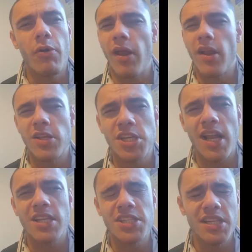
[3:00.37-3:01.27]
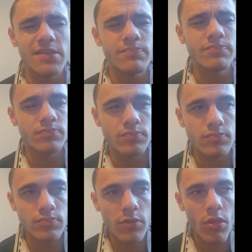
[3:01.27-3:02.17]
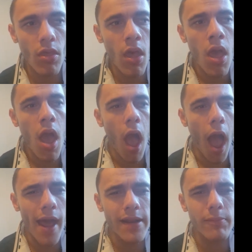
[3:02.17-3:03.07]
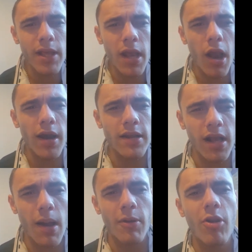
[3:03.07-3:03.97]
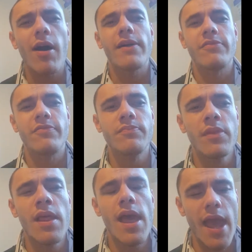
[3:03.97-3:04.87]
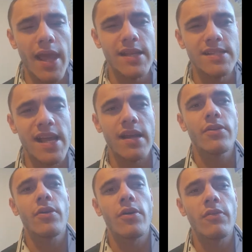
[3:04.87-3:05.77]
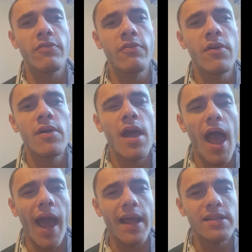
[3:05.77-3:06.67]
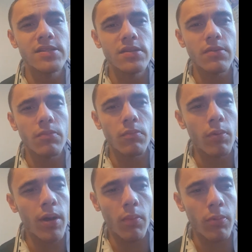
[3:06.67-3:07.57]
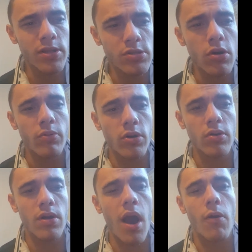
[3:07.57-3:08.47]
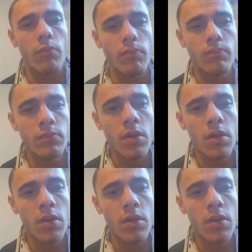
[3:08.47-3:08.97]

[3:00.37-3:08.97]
putting a challenge in. And then we kind of come alive in the second half, and we score a good goal.